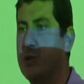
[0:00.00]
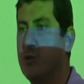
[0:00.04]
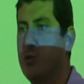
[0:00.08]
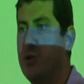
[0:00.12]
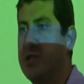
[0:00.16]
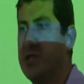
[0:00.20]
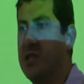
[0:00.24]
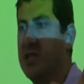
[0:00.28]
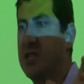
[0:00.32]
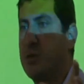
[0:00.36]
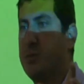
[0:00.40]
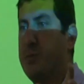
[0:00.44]

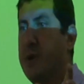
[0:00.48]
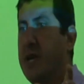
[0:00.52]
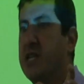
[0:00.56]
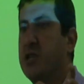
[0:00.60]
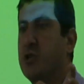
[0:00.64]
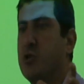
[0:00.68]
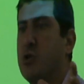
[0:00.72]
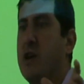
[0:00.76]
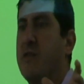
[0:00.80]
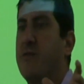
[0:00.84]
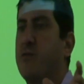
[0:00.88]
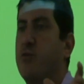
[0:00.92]
was the
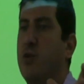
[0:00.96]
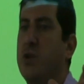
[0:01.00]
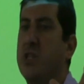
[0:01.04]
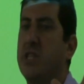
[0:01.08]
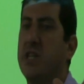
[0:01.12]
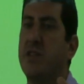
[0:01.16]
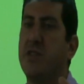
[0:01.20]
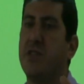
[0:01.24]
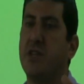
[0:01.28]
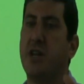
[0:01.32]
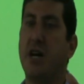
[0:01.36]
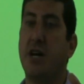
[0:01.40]
spacecraft went
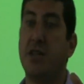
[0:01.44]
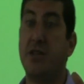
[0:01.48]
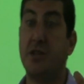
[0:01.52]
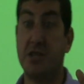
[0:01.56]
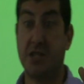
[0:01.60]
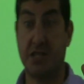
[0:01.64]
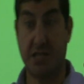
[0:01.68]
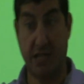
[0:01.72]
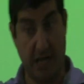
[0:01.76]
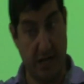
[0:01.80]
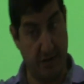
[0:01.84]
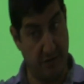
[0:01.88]
on the other
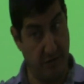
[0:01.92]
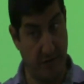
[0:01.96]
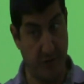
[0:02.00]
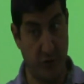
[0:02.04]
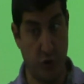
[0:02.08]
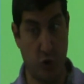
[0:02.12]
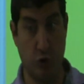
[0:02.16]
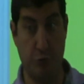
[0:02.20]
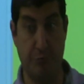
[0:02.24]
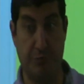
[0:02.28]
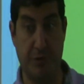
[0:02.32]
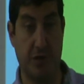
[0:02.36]
side of
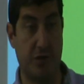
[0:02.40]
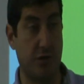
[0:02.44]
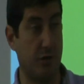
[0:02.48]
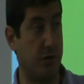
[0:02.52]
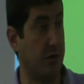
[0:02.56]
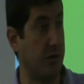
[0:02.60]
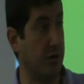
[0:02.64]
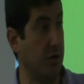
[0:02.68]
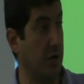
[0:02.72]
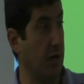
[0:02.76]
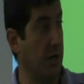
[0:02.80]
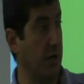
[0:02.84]

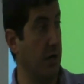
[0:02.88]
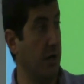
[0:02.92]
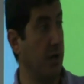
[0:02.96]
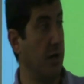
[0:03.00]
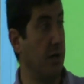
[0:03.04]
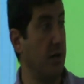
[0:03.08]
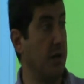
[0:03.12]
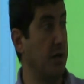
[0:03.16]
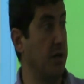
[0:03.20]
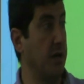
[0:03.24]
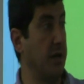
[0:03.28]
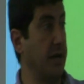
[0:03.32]
Jupiter
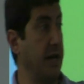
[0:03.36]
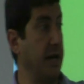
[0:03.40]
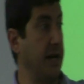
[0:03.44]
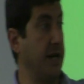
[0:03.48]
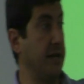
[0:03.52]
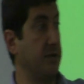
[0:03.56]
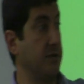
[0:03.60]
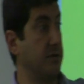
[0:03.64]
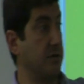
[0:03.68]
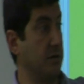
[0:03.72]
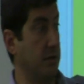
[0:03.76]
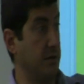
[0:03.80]

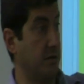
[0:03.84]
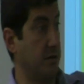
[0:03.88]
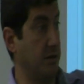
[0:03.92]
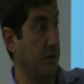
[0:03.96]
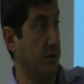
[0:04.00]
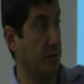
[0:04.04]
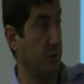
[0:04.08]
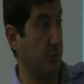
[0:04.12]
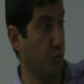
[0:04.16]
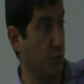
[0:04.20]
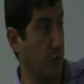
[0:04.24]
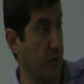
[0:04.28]
and
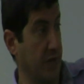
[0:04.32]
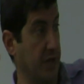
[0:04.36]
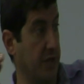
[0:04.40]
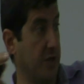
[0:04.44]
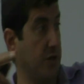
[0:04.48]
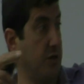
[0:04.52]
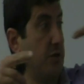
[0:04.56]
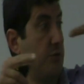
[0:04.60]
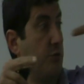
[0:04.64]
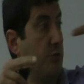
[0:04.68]
when the,